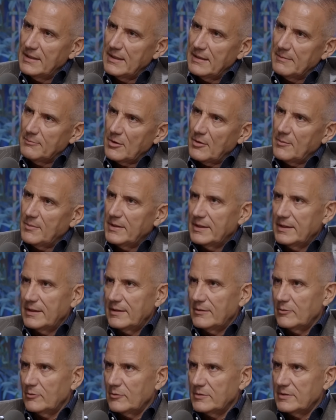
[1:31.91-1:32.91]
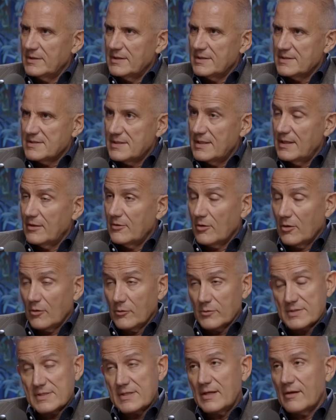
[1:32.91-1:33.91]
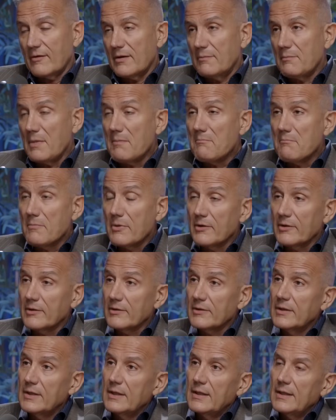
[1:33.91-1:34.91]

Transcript: they probably would still remember.